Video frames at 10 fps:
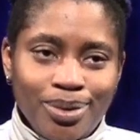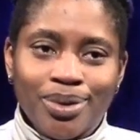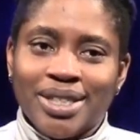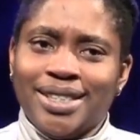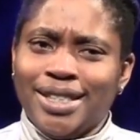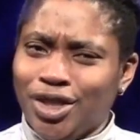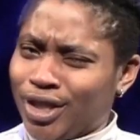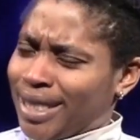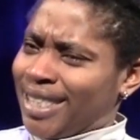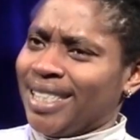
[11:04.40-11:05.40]
Lord, is it
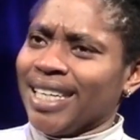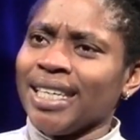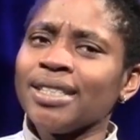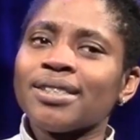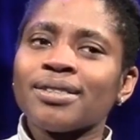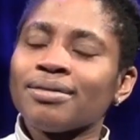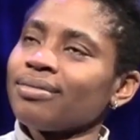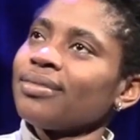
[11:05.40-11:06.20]
just a sneeze?